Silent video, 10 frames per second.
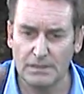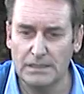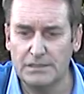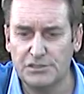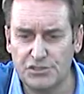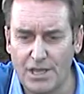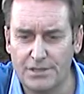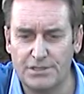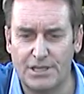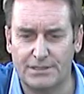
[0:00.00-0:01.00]
Stone
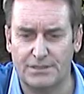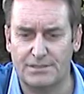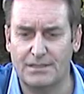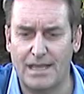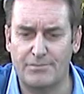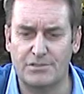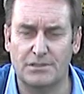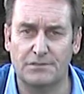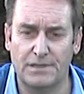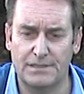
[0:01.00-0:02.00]
ejectors, absolutely
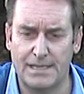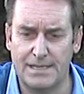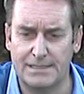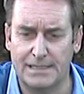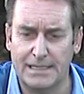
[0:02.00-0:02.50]
fantastic.